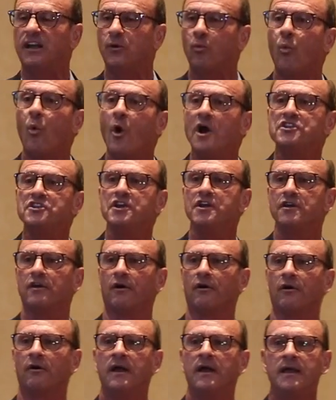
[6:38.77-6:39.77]
And in one
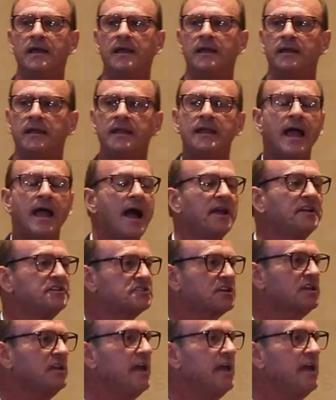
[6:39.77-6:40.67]
year, he had his